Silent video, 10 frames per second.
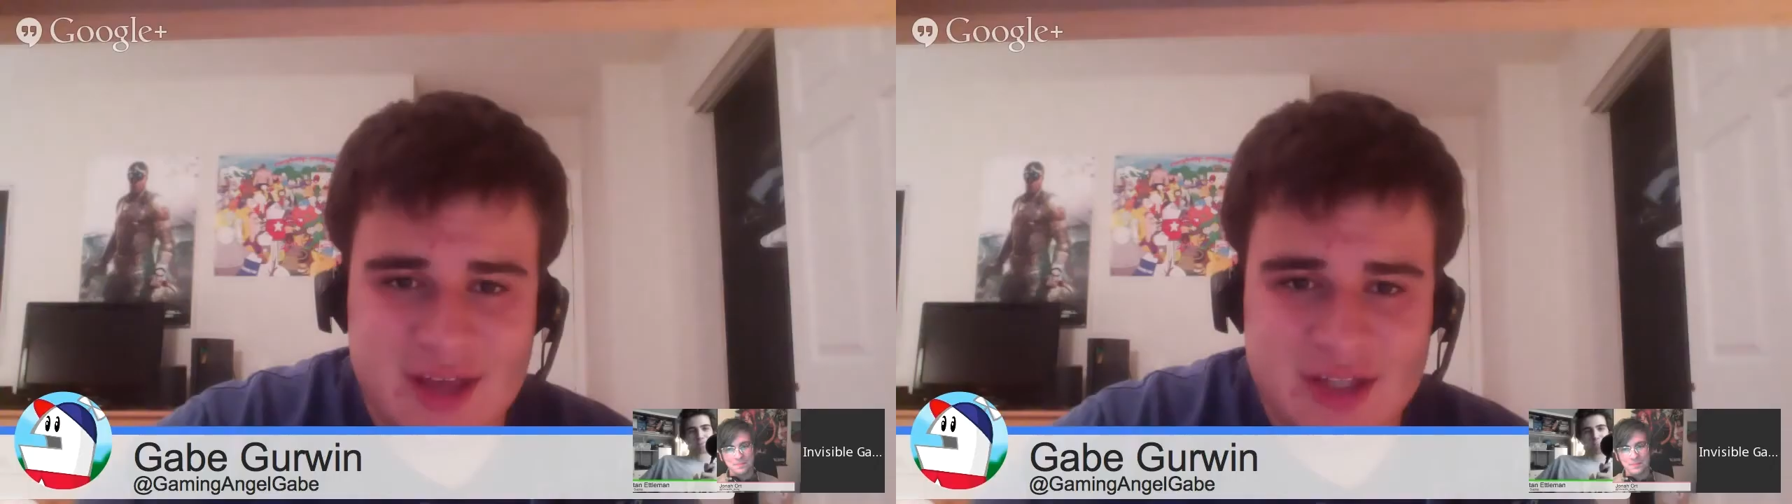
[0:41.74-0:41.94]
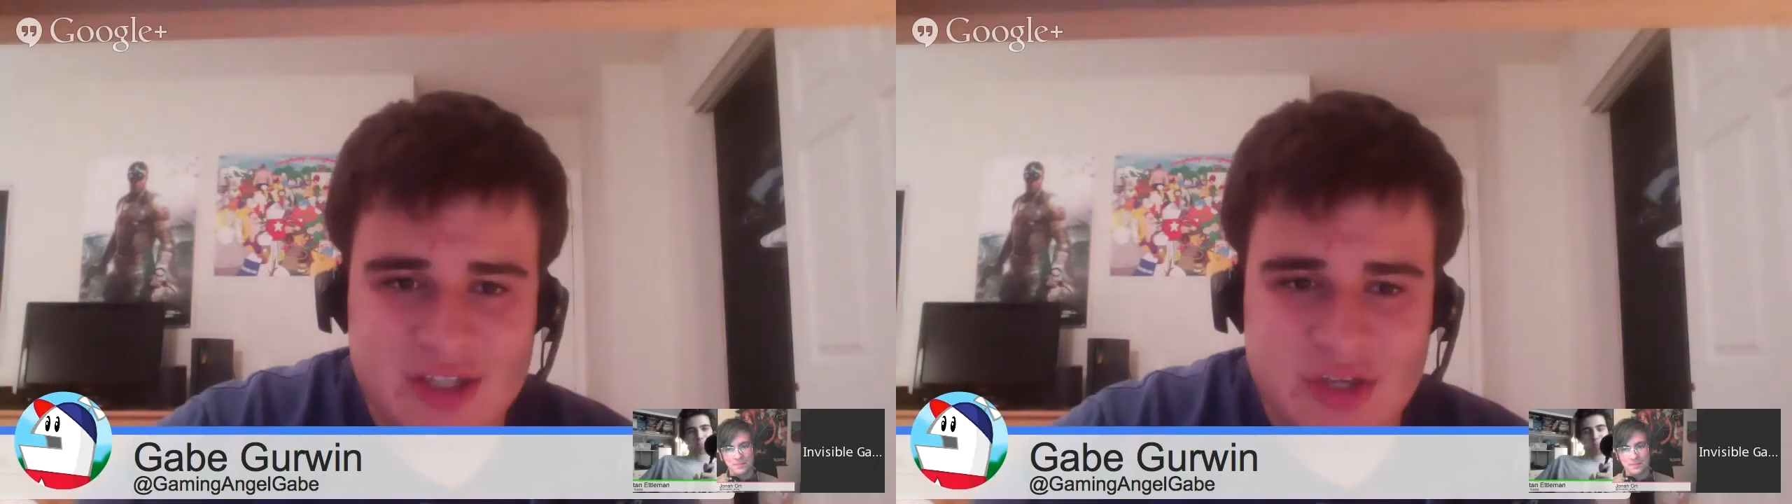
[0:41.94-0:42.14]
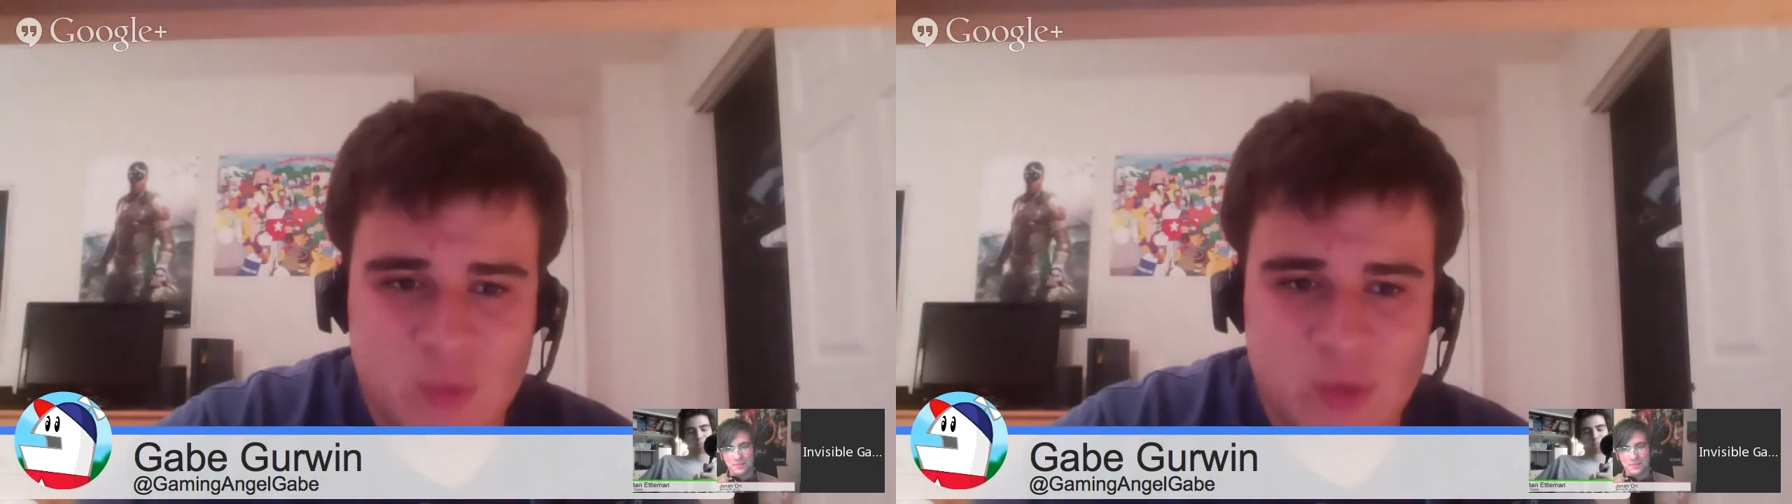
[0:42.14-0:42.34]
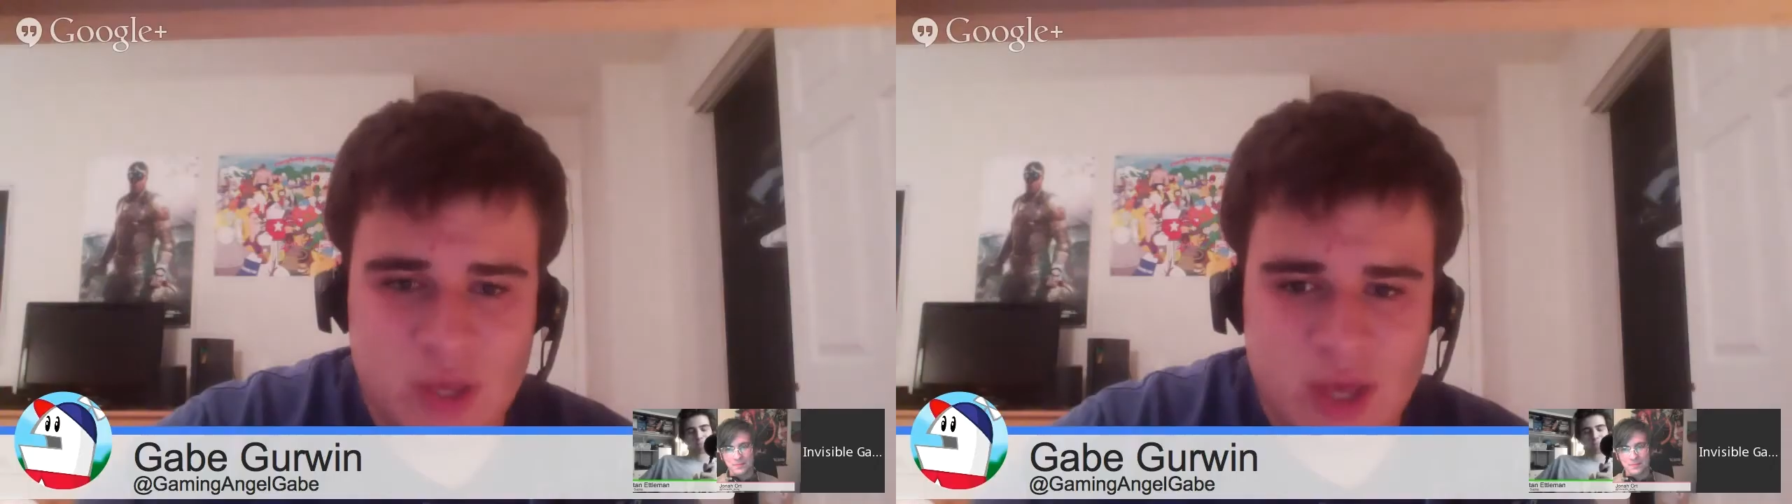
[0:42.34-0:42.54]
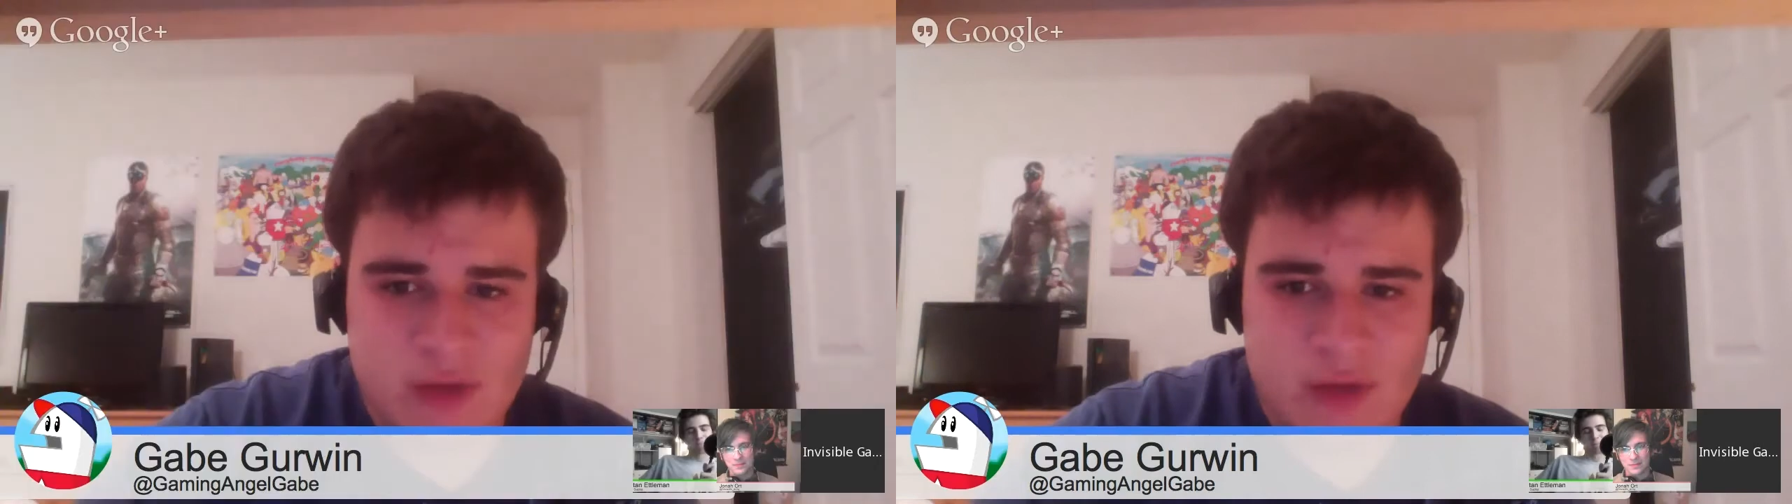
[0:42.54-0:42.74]
so we
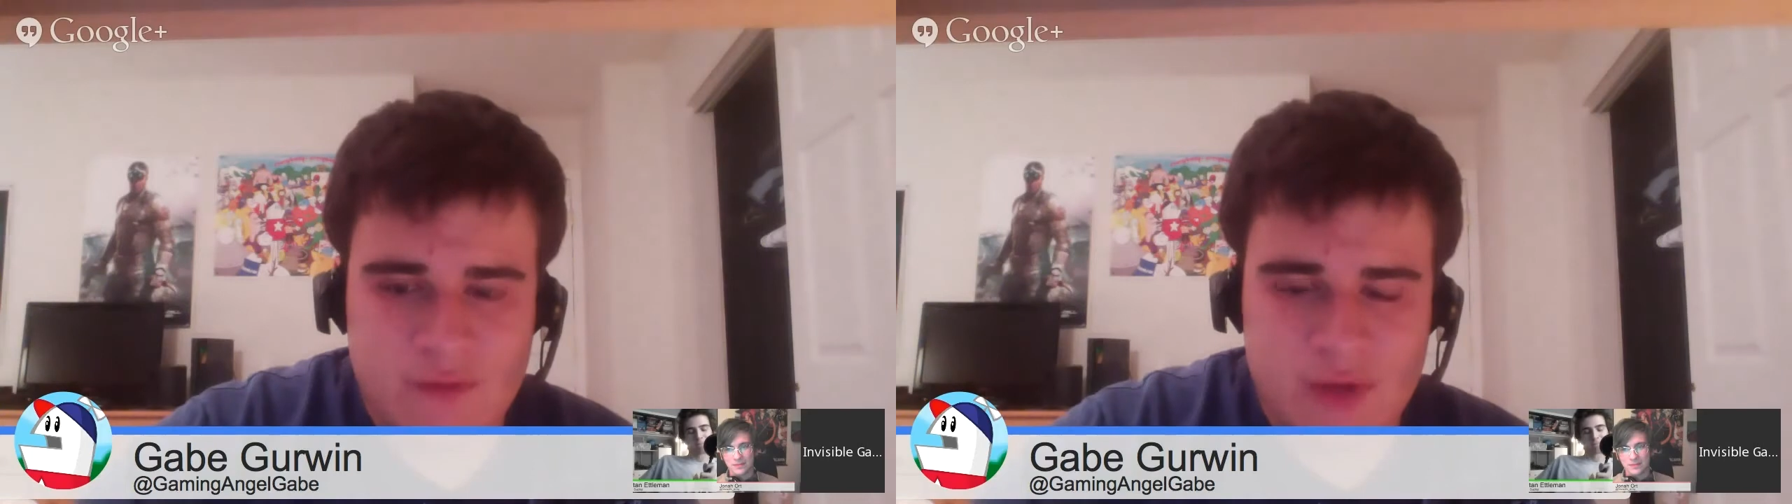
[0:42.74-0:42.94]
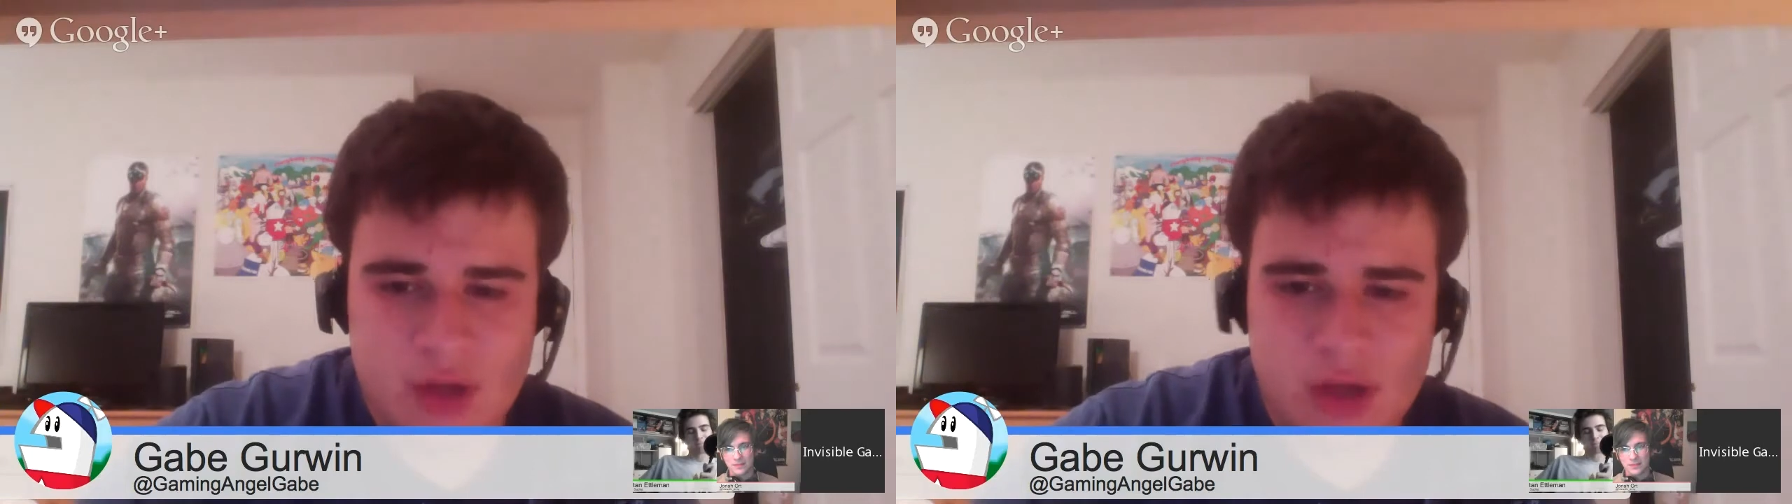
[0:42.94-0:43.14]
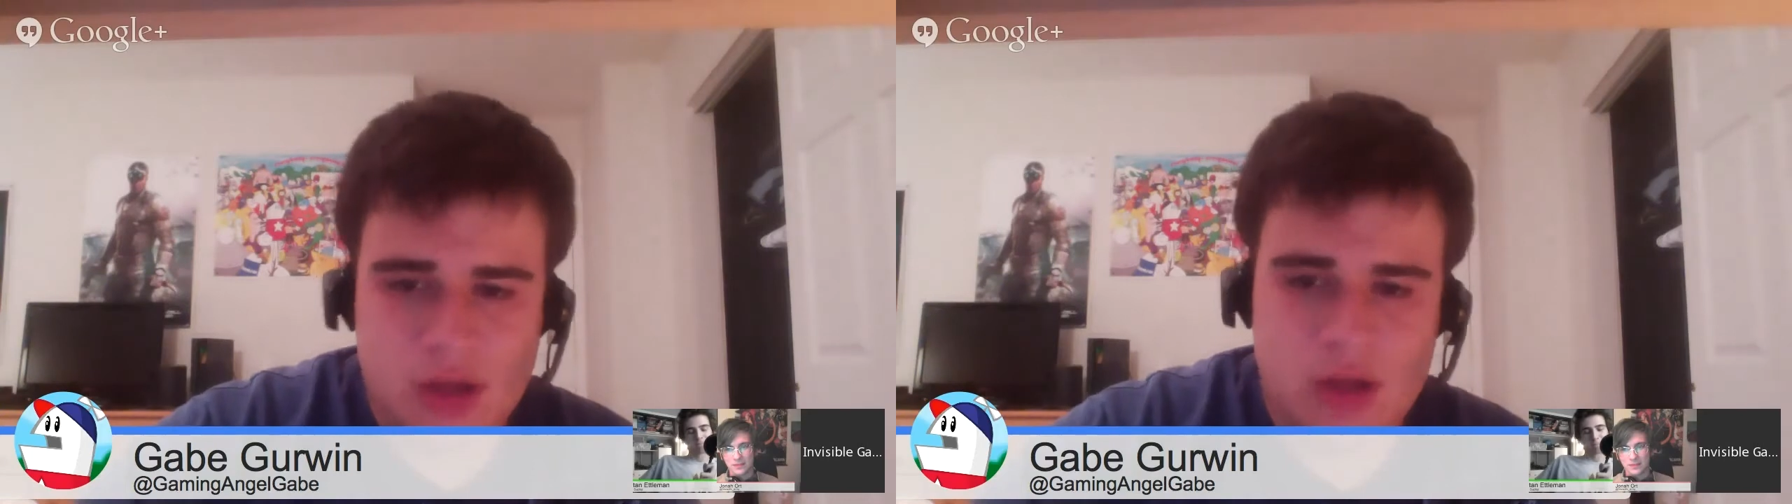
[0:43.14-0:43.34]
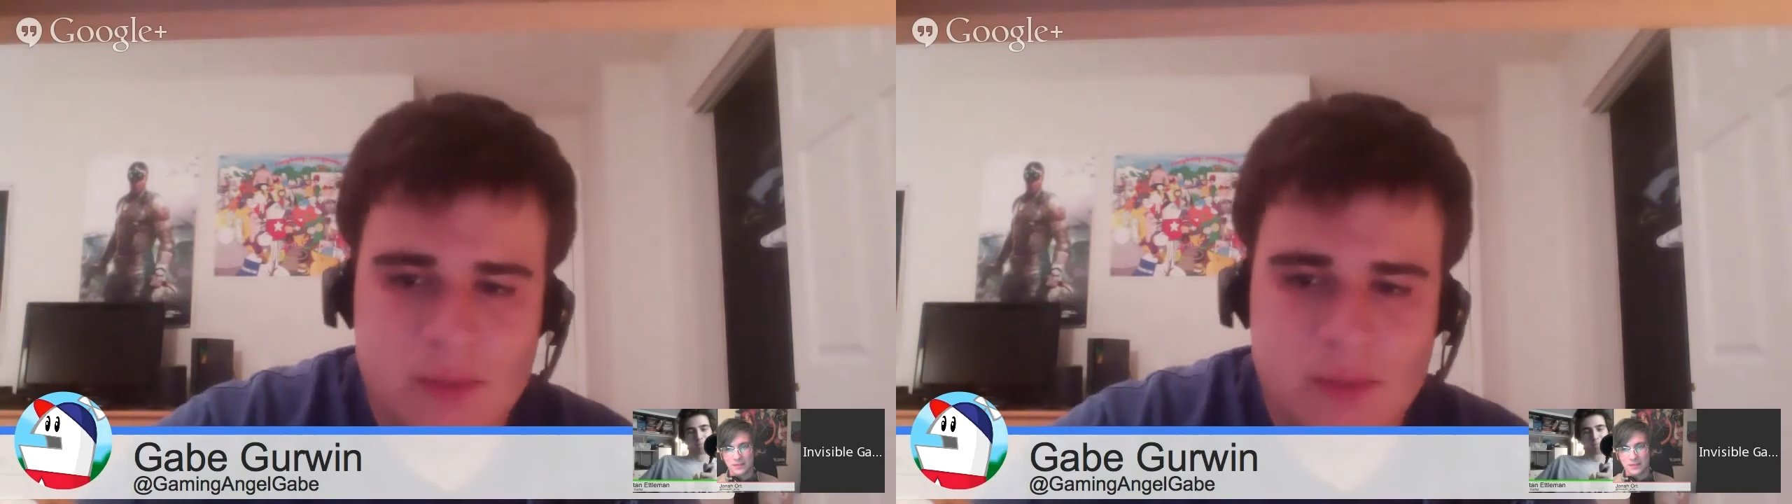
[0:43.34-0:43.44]
have a